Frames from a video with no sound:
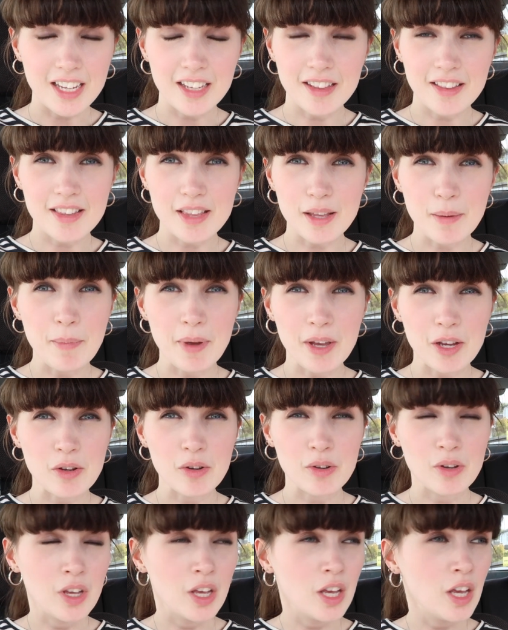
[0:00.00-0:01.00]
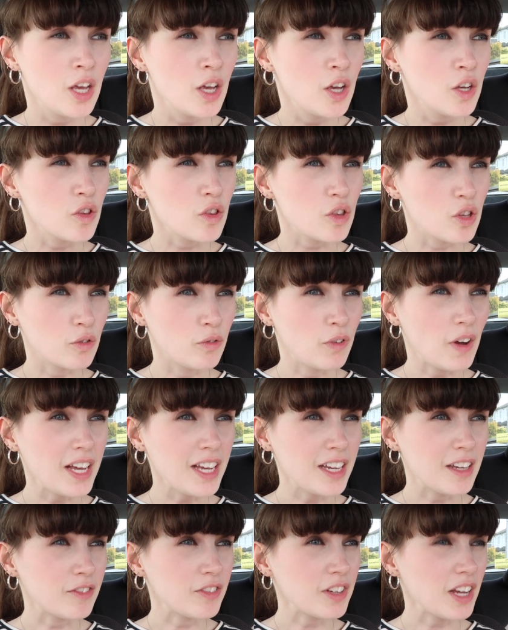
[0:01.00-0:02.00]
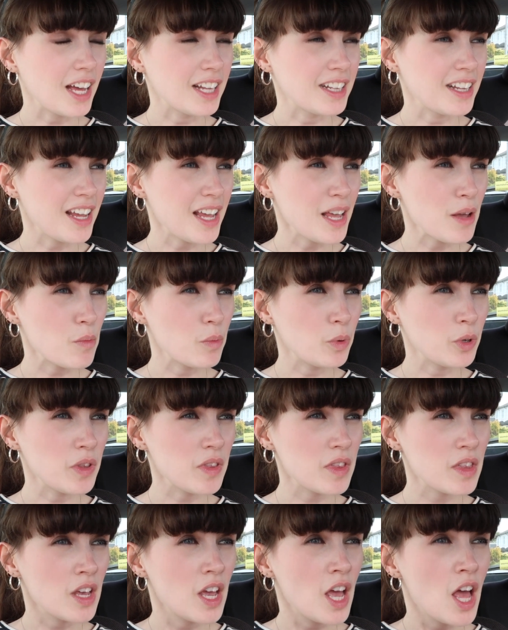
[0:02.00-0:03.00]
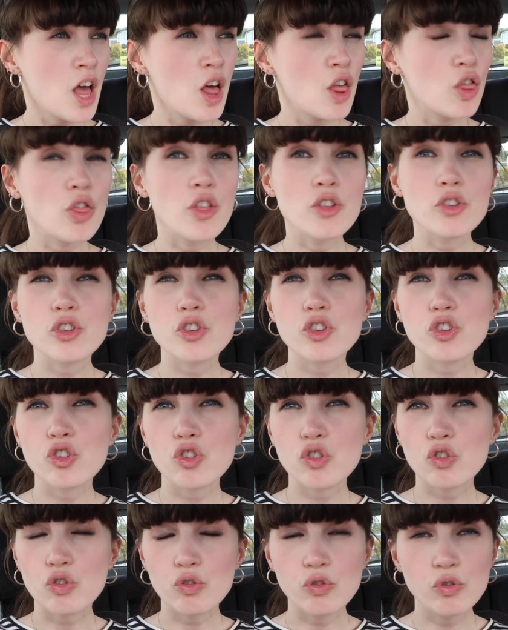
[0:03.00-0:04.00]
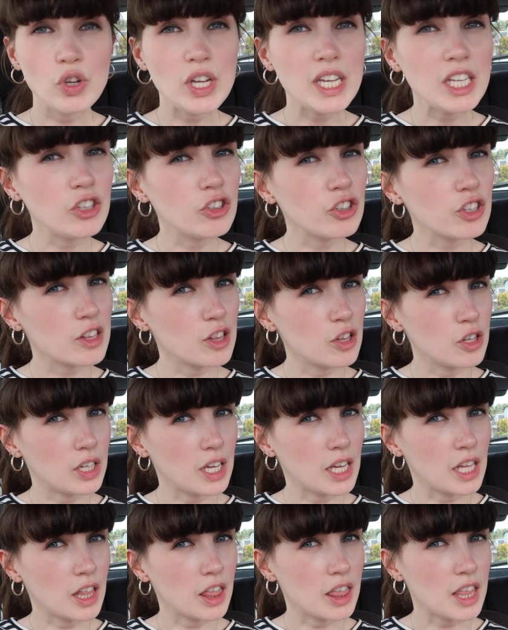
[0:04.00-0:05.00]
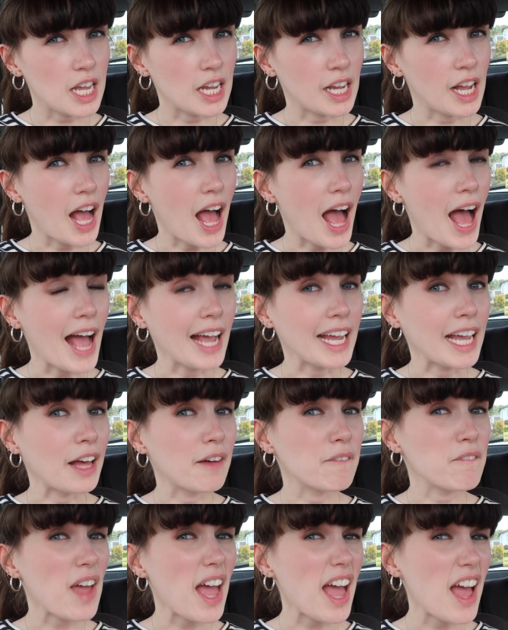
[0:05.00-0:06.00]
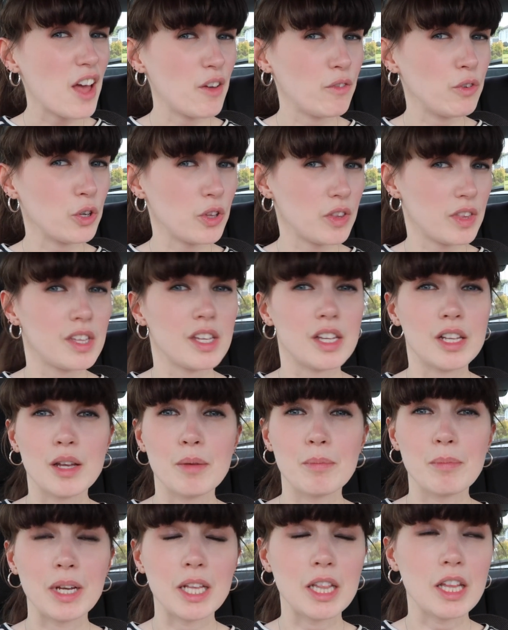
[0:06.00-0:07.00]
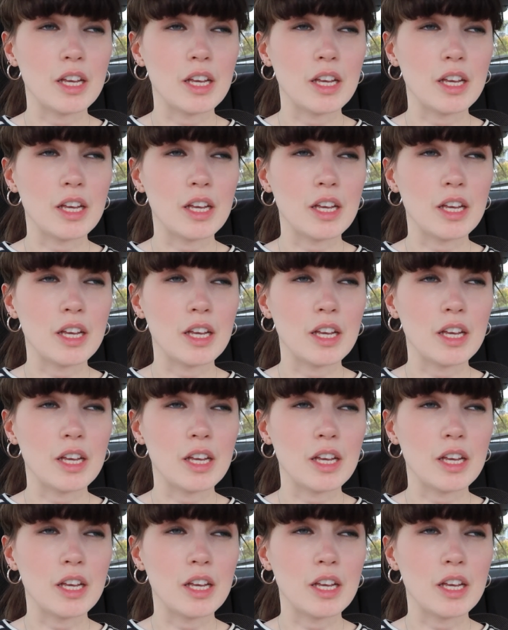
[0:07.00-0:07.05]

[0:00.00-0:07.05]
had somehow survived, and it was the strangest looking thing I have ever seen in my